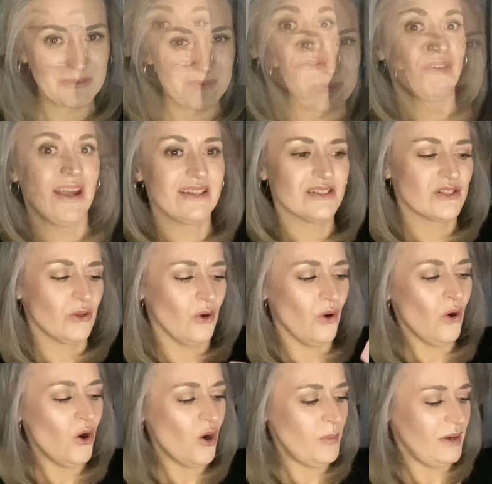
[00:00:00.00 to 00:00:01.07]
Right, so
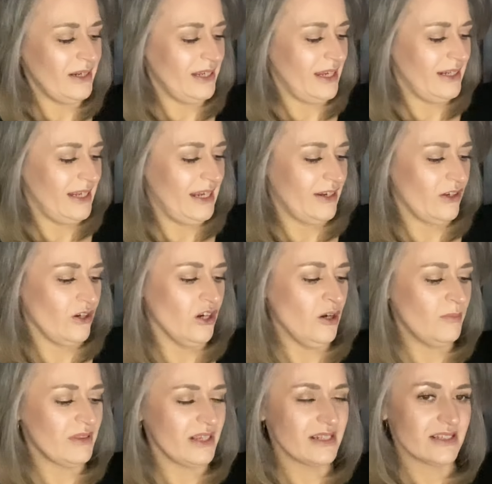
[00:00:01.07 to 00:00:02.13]
opening it
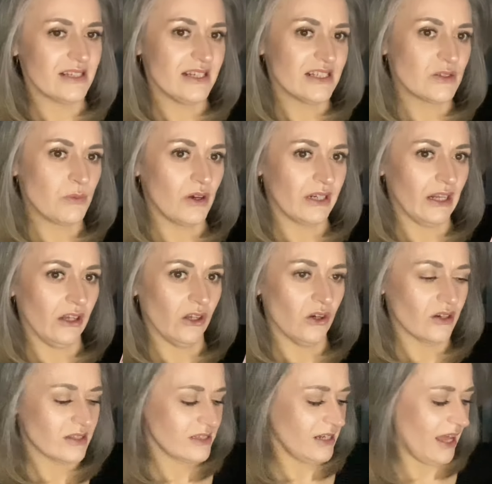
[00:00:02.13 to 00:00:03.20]
up, this is what it
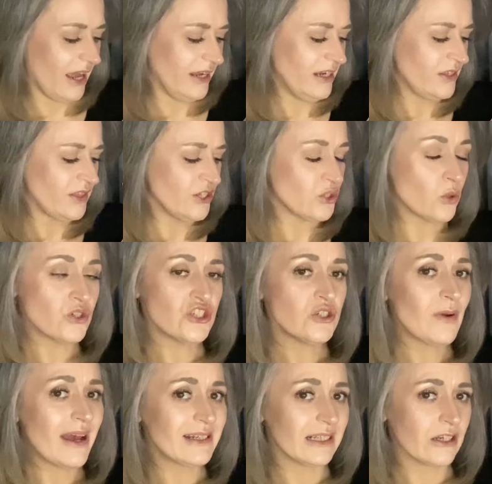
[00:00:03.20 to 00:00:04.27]
looks like. They don't do
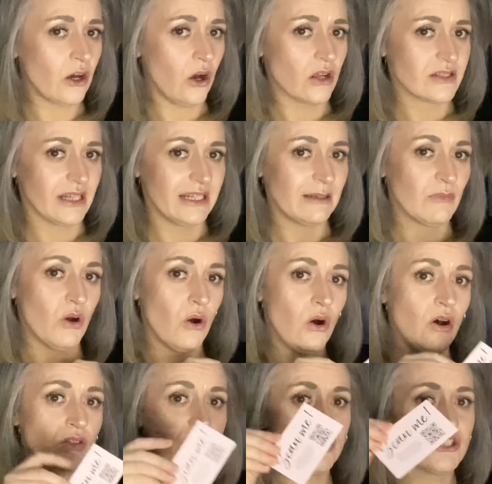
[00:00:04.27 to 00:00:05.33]
edit cards
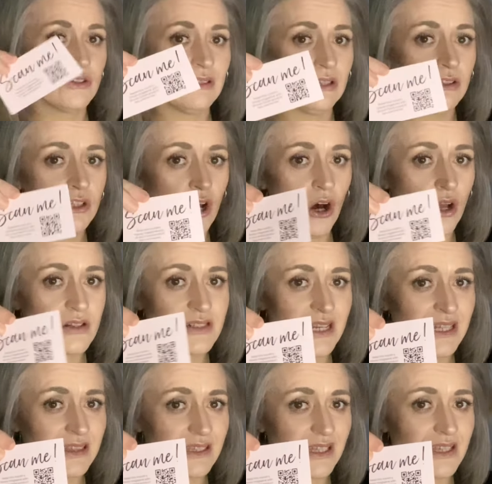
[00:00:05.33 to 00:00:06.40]
anymore. They do little cards
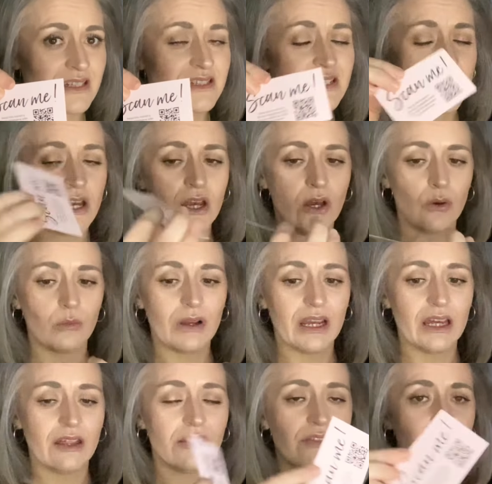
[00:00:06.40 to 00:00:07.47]
like this
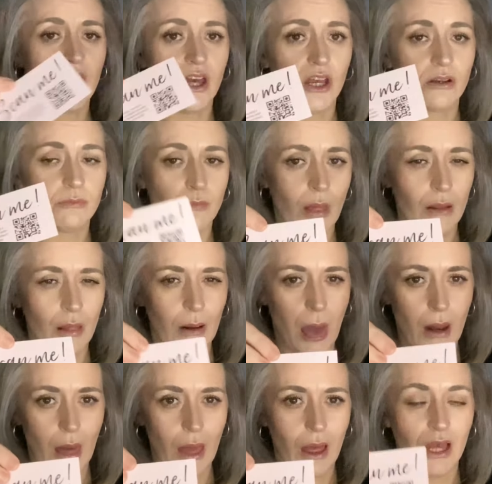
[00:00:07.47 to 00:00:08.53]
with a
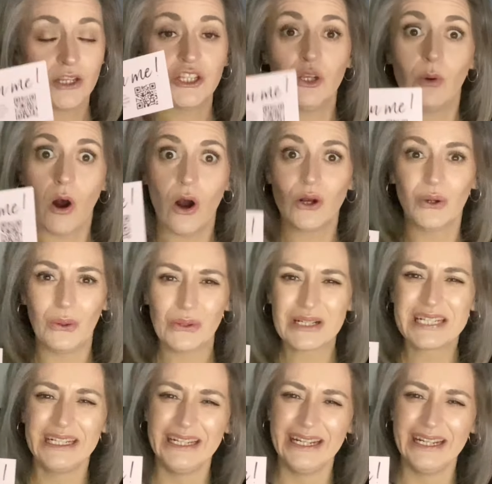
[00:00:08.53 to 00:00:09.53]
QR code